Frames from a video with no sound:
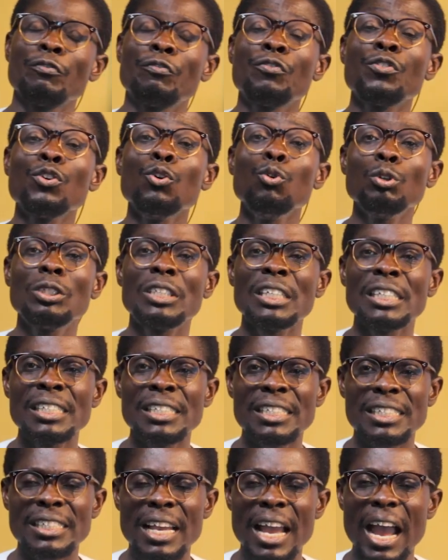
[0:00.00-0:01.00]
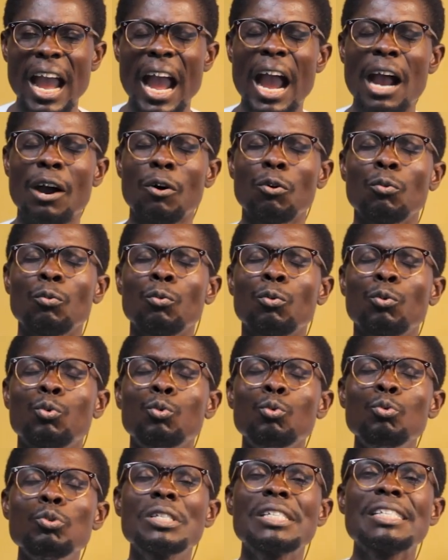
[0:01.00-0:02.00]
viewed it and
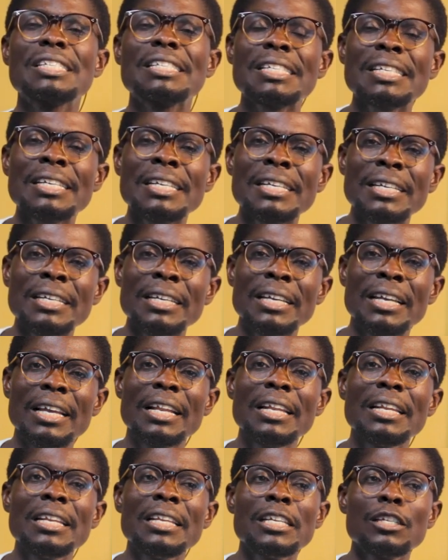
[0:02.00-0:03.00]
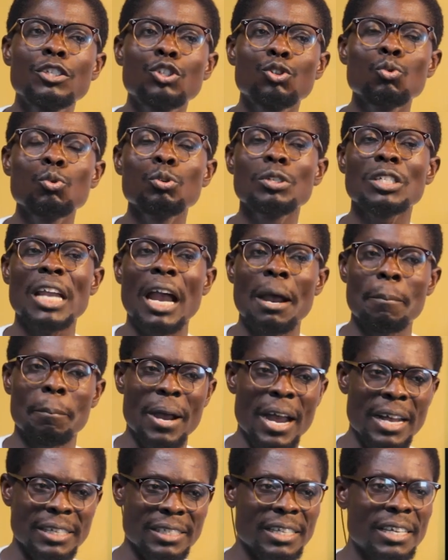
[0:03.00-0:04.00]
could see little
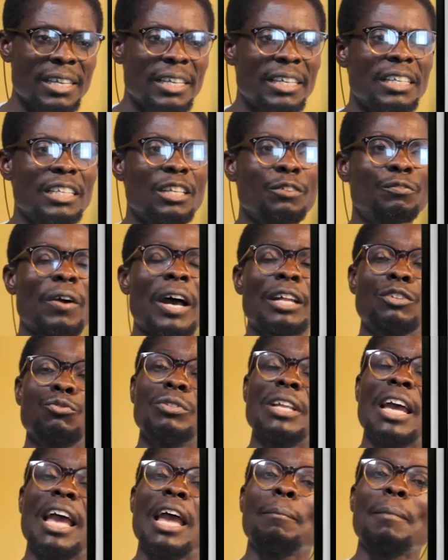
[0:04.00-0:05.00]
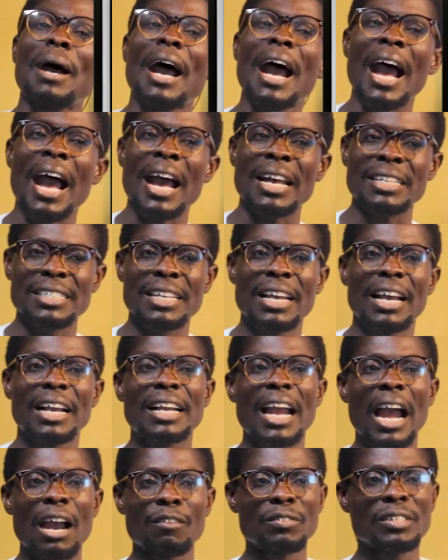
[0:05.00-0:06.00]
chambers. He referred to them as
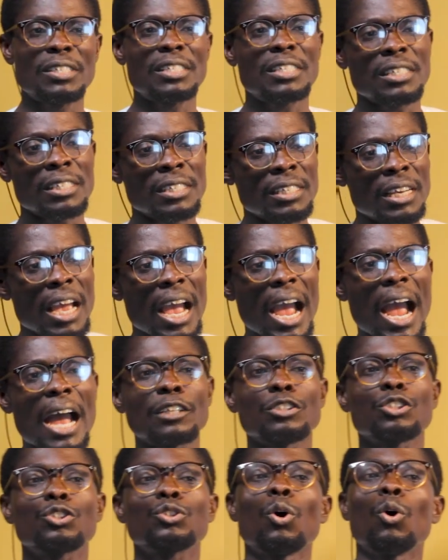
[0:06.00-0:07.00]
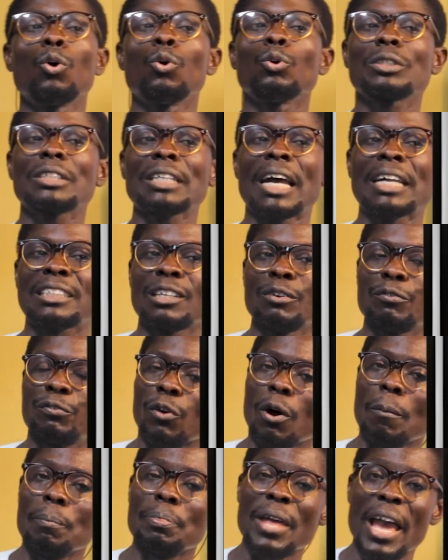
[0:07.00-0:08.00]
cavity. And so, starting
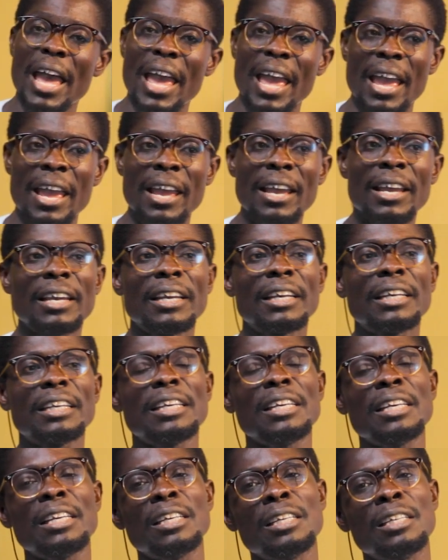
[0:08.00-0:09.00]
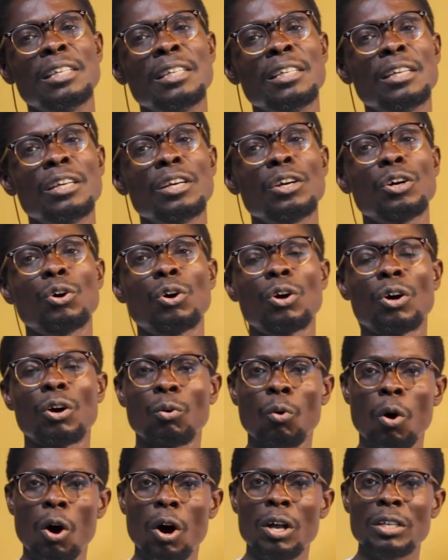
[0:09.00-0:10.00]
from there, he
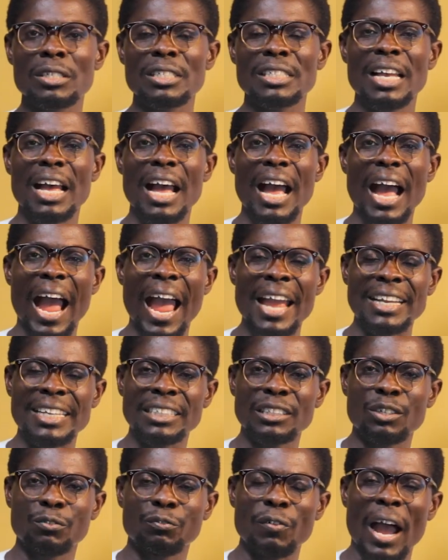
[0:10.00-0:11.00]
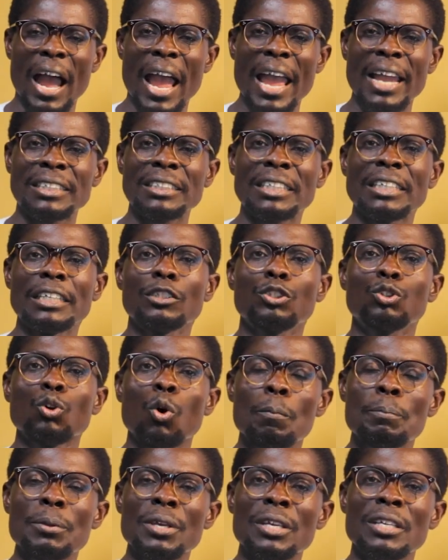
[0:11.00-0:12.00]
was identified
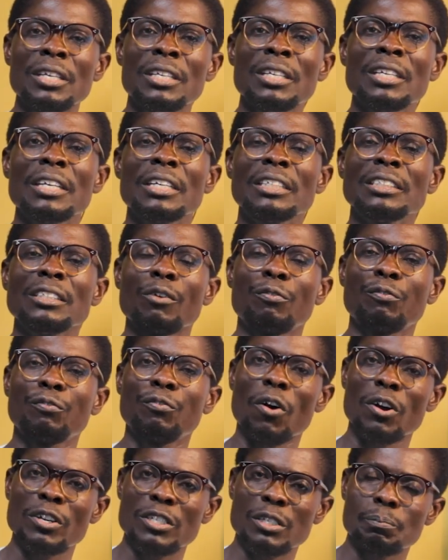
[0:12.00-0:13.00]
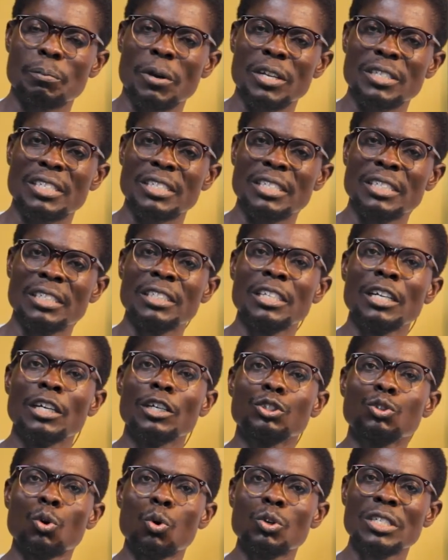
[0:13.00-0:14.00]
to be the first person
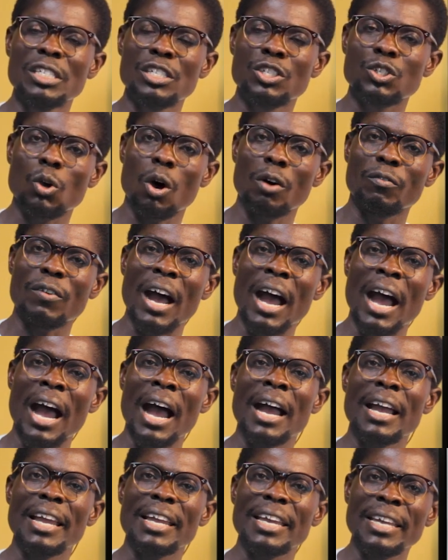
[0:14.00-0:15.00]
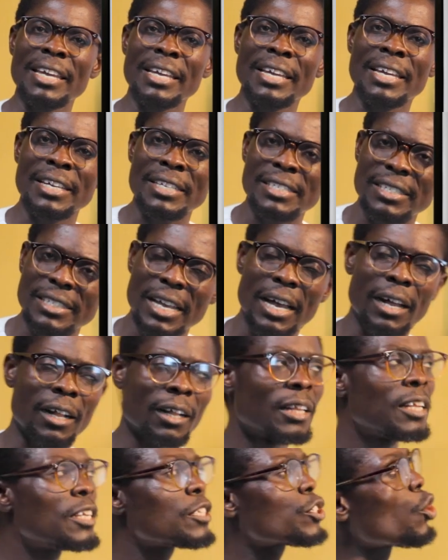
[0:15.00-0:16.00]
to discover a
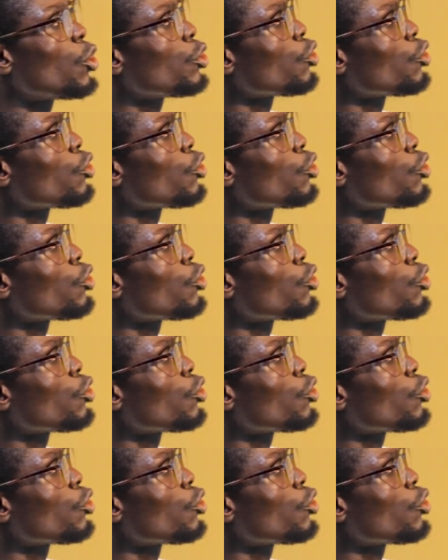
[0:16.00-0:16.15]
cell. So,